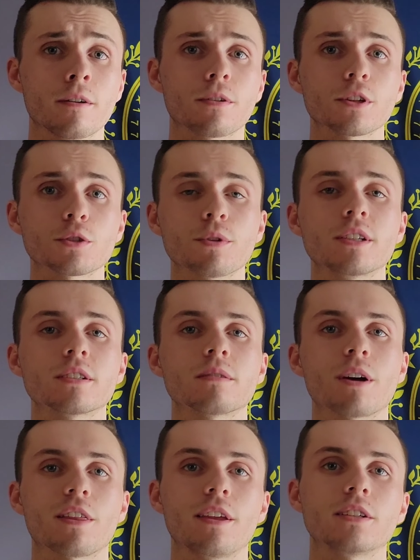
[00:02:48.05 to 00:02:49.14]
For this reason,
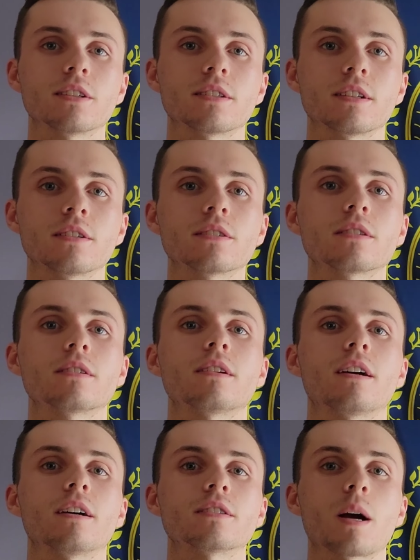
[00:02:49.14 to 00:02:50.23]
my thesis is
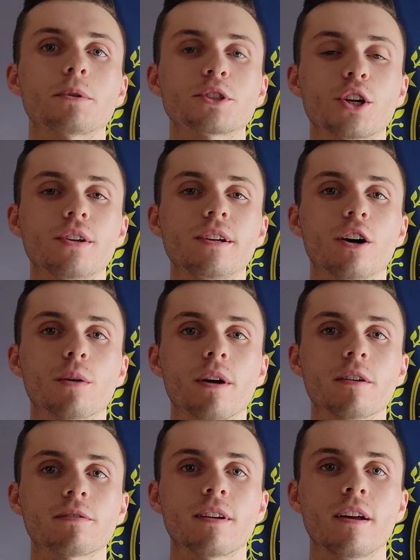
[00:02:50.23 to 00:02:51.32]
cybersecurity
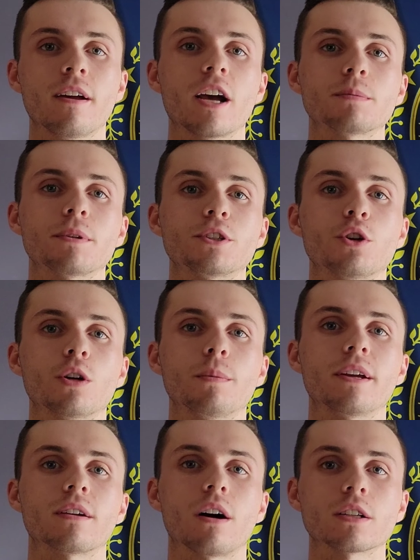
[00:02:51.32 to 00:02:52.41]
RMF has been shown to
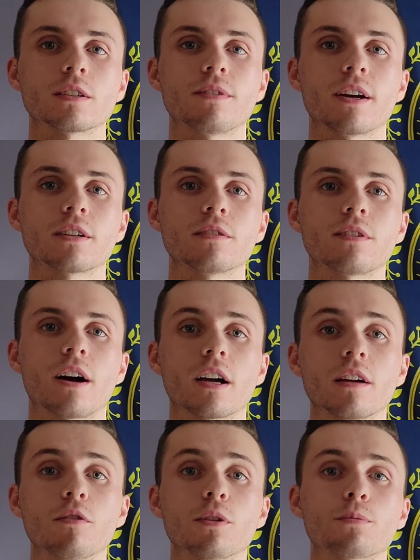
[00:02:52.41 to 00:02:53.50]
be a cost-effective,
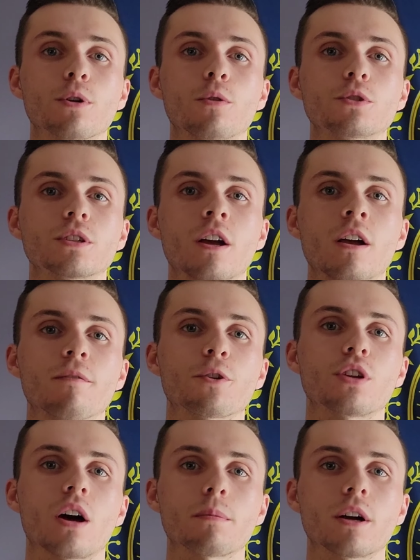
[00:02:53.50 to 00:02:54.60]
high-level approach for
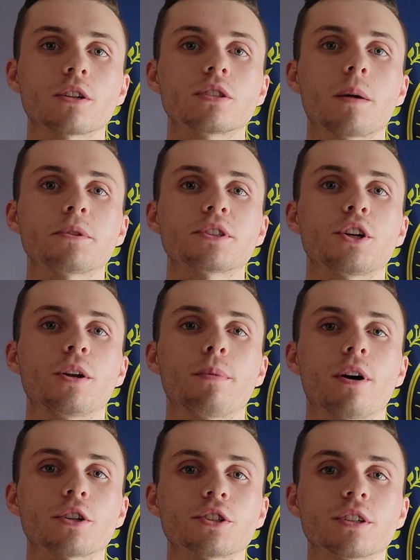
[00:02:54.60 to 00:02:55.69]
top-notch cybersecurity
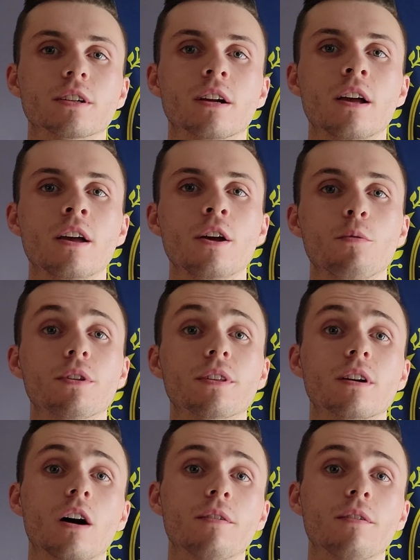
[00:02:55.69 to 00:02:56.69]
posture, with the